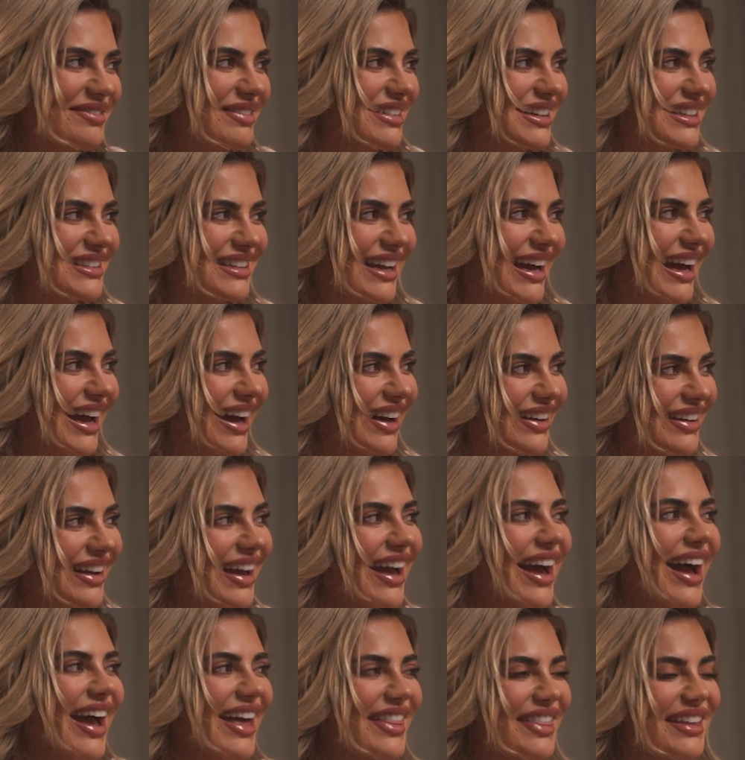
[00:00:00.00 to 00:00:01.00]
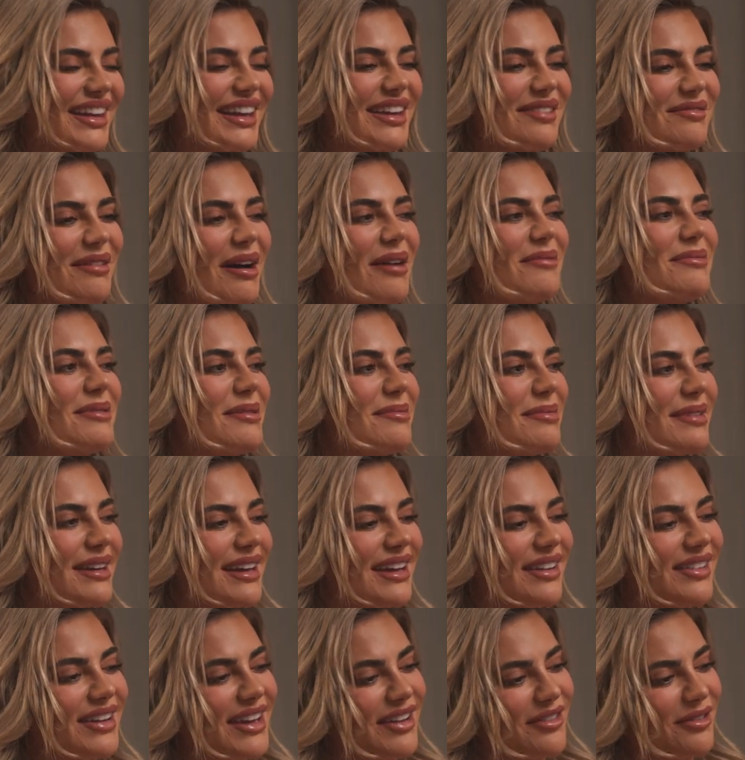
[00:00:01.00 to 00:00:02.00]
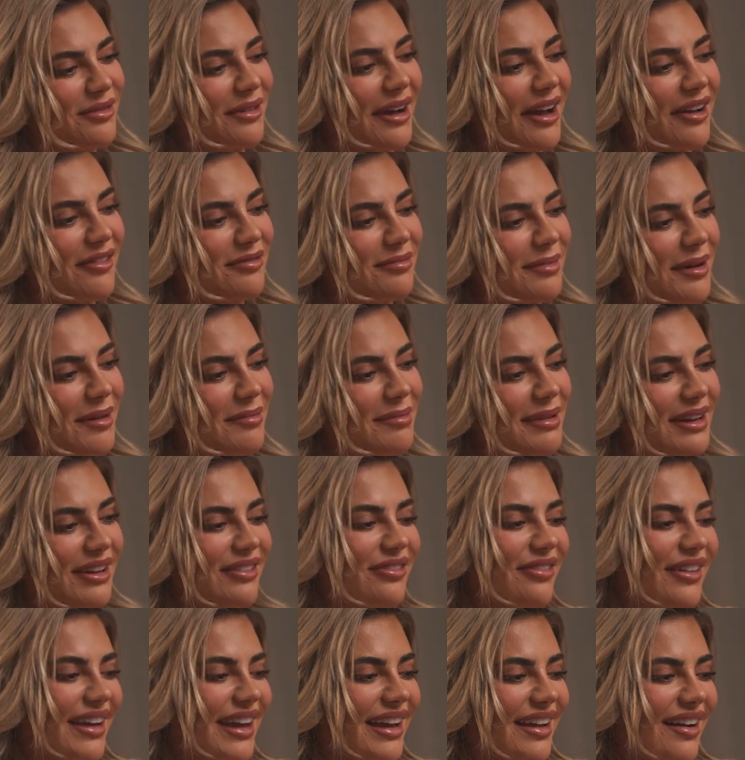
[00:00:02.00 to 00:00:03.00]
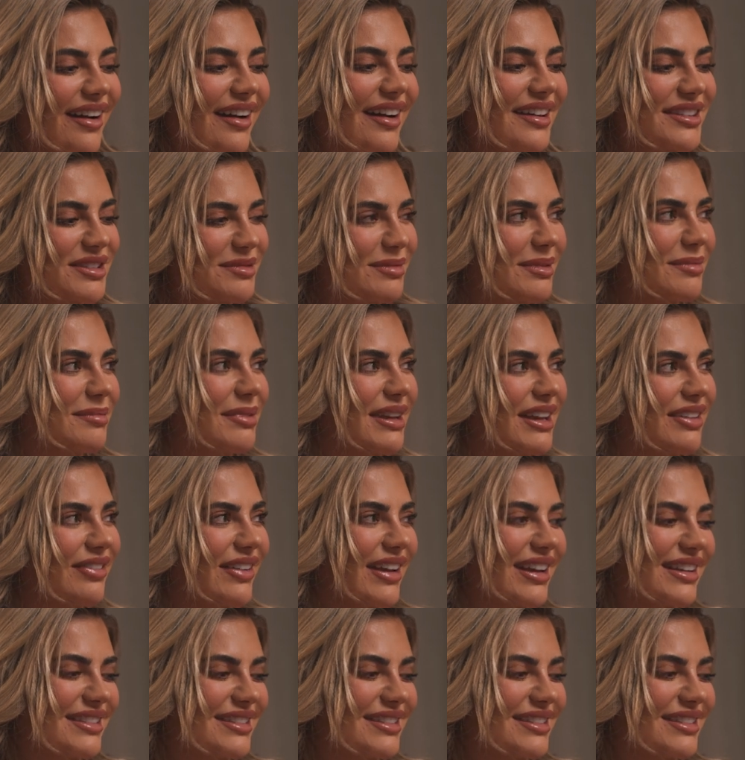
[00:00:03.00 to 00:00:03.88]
be down. I think it might be a bit of a giveaway of my big fake ass and my big fake